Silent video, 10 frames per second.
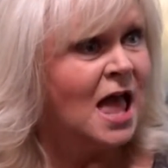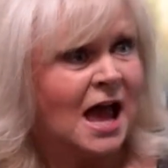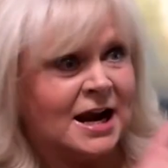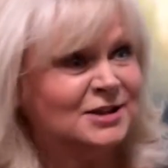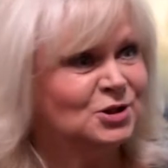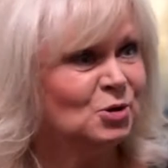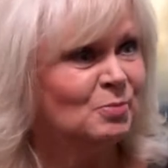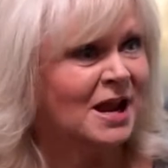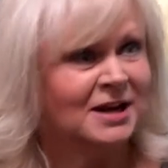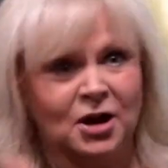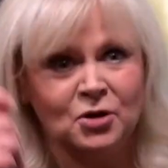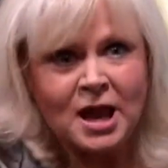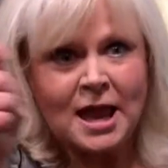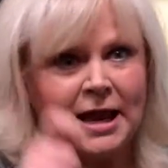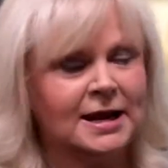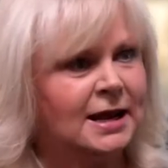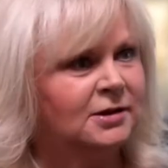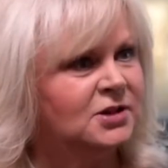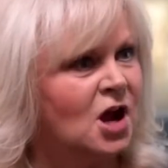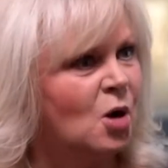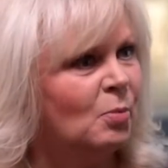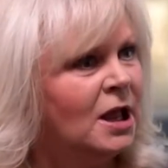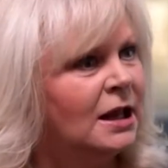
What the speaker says: and I took mine out and held it up